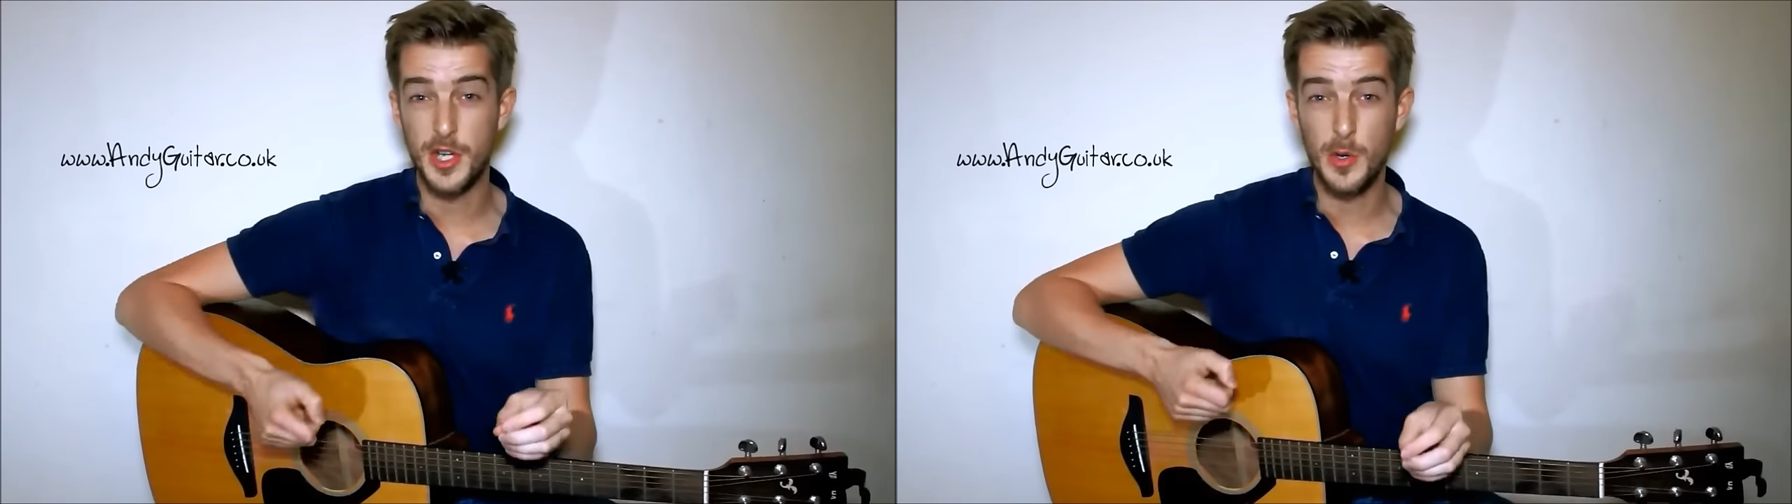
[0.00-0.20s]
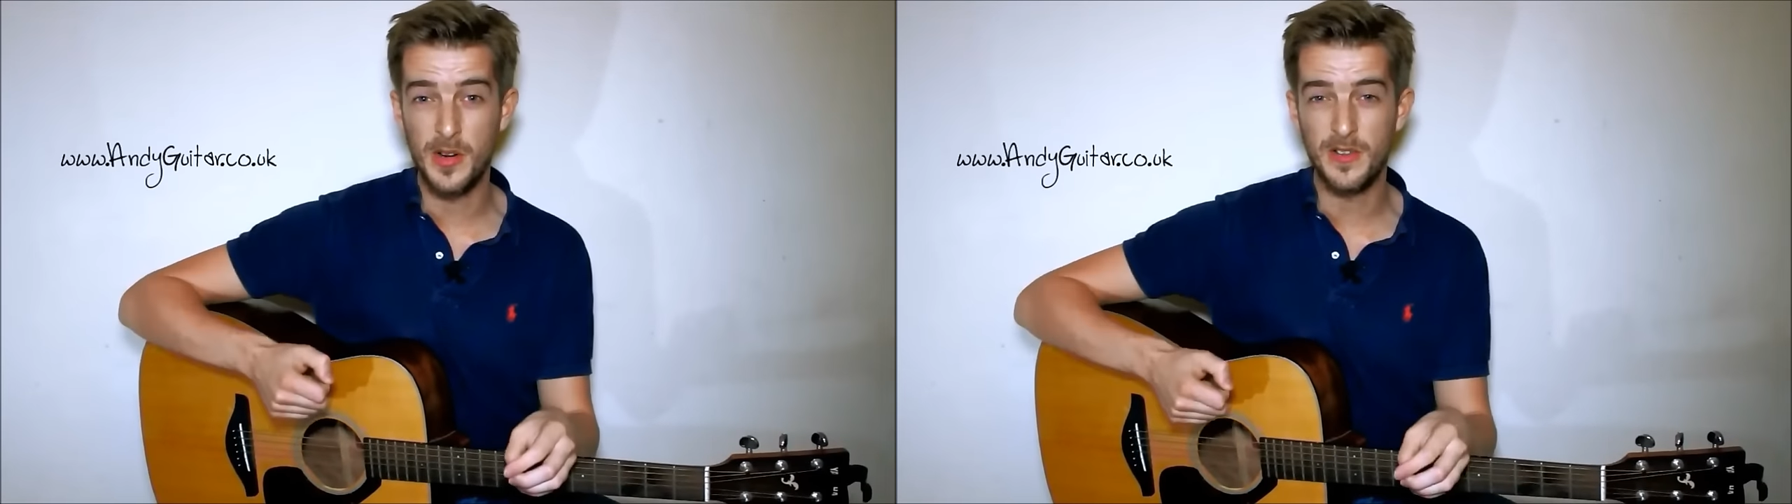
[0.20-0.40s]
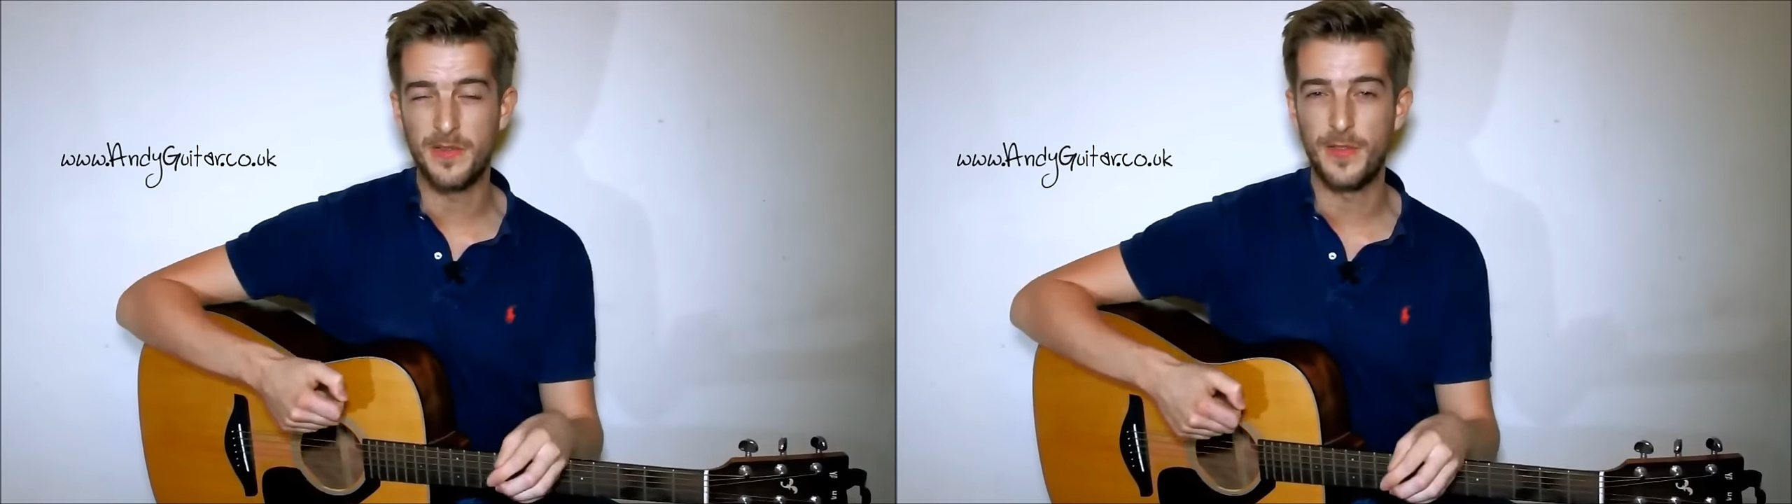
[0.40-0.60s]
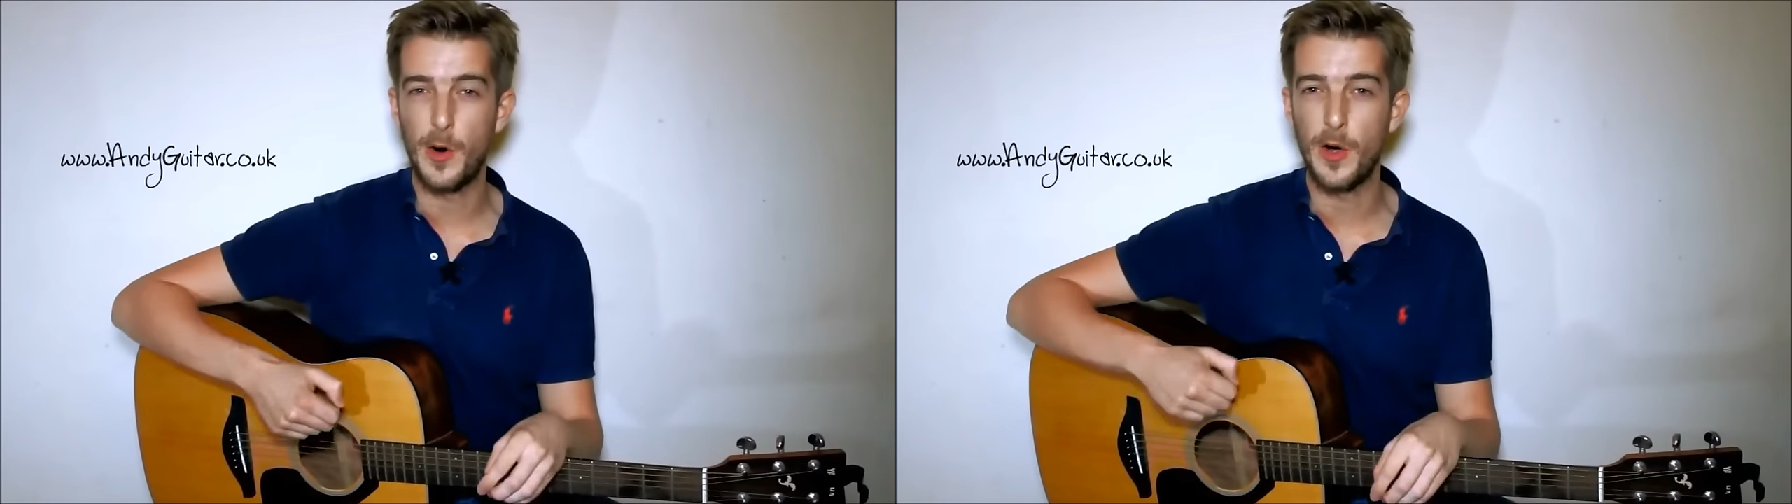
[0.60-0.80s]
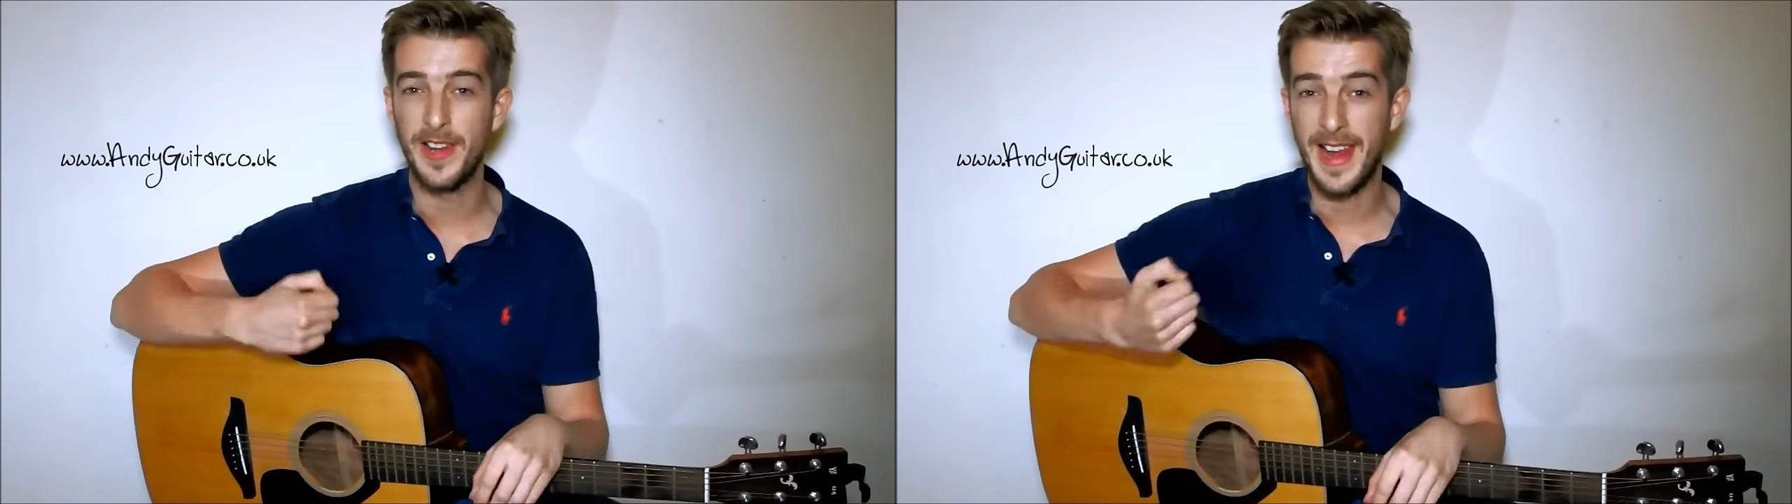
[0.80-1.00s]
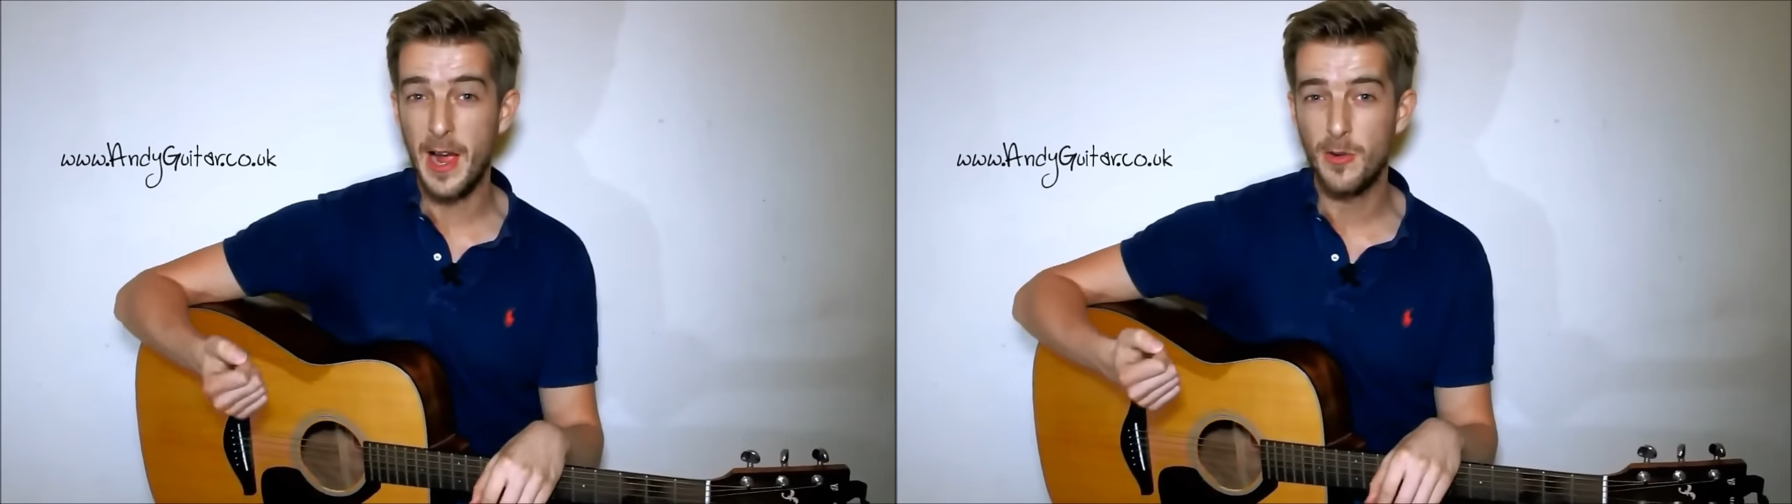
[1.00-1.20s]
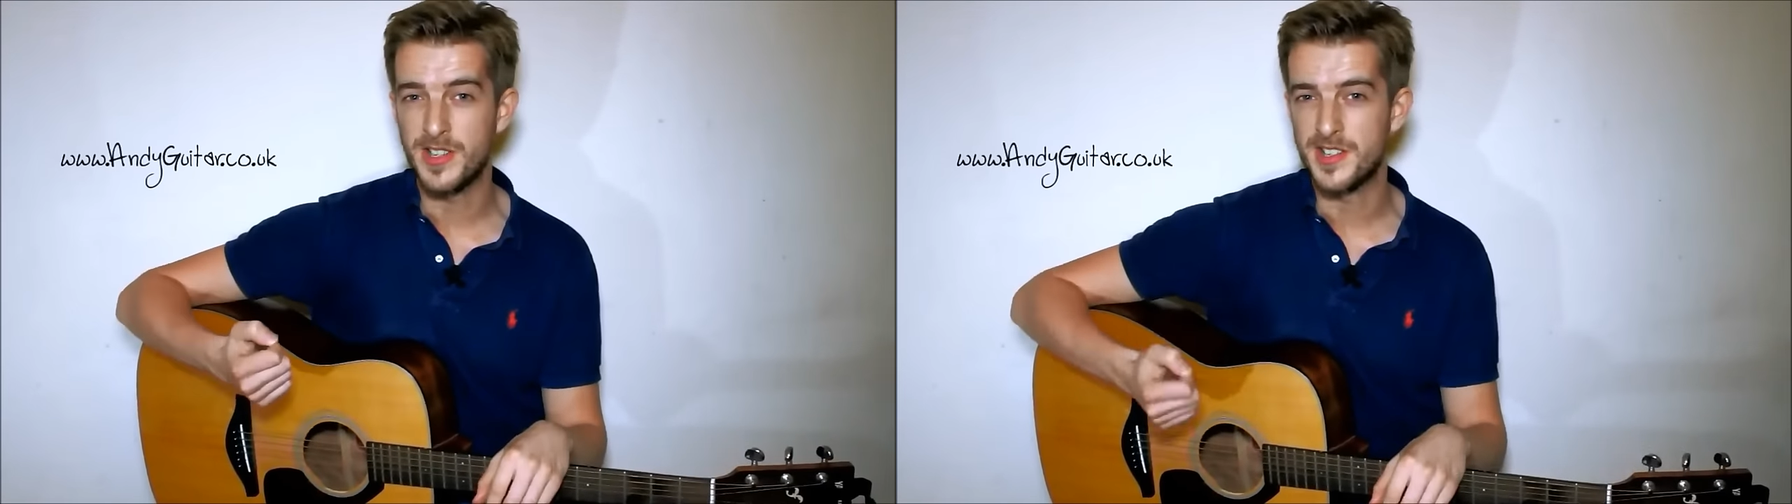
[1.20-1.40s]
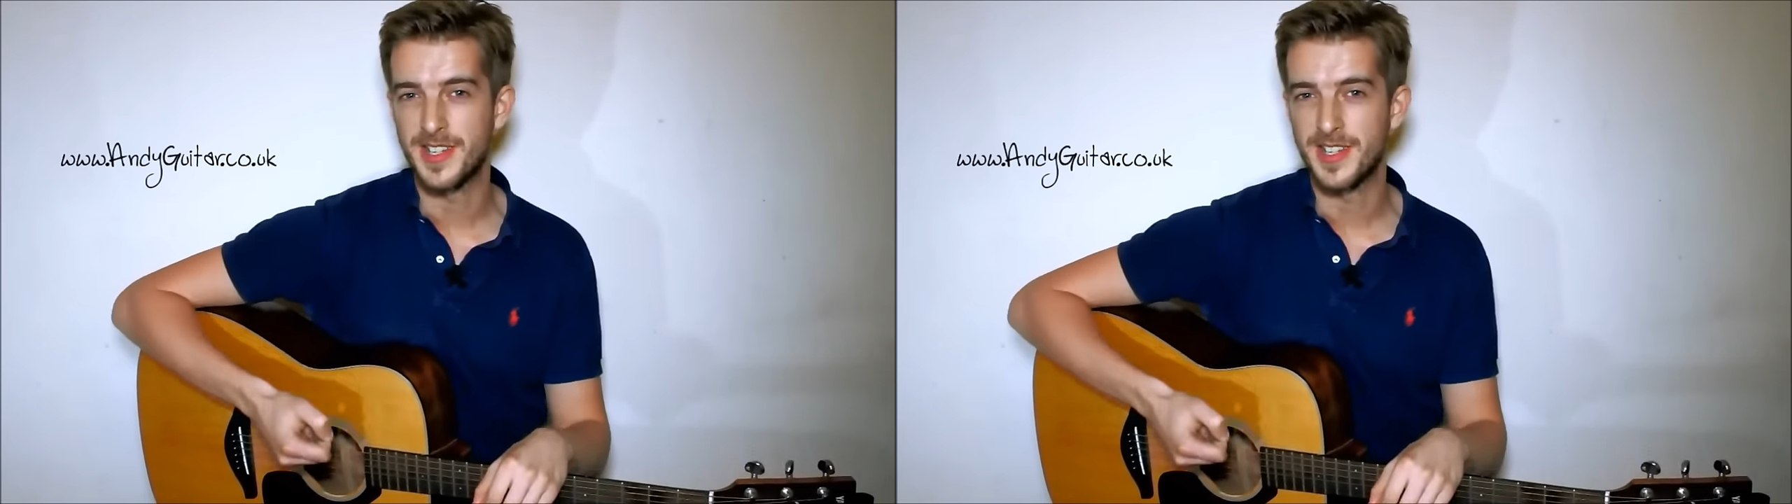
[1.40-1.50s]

two and four louder